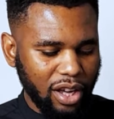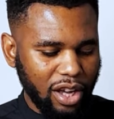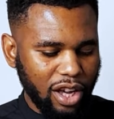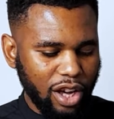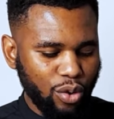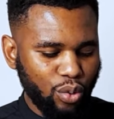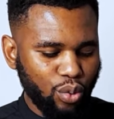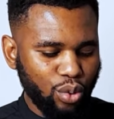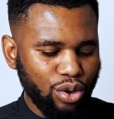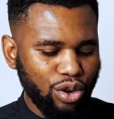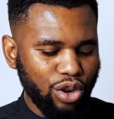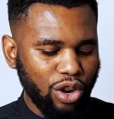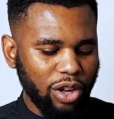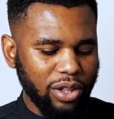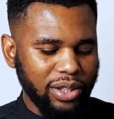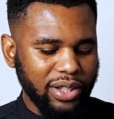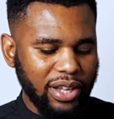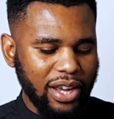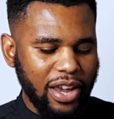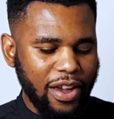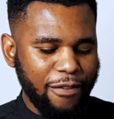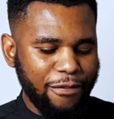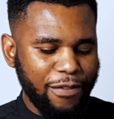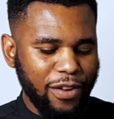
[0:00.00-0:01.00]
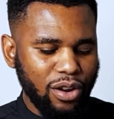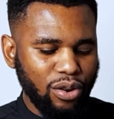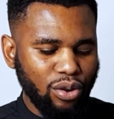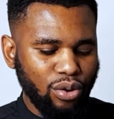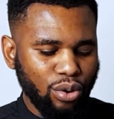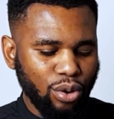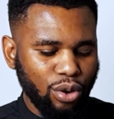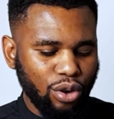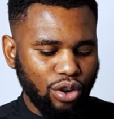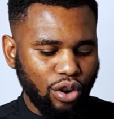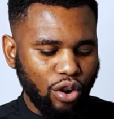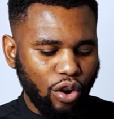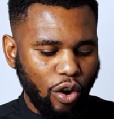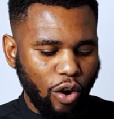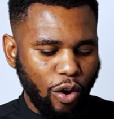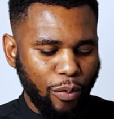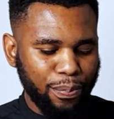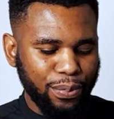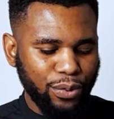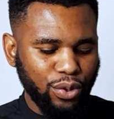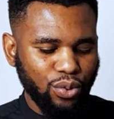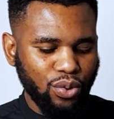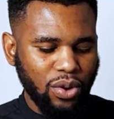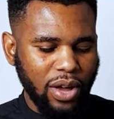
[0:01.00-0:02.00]
He would not even look
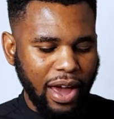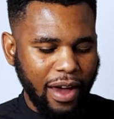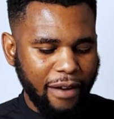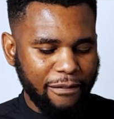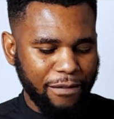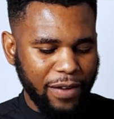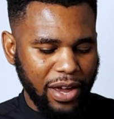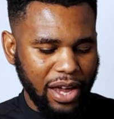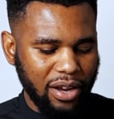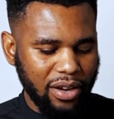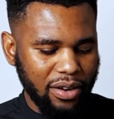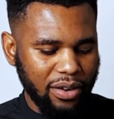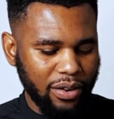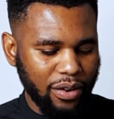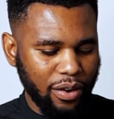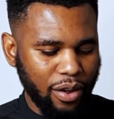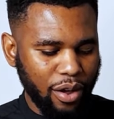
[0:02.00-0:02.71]
up to heaven,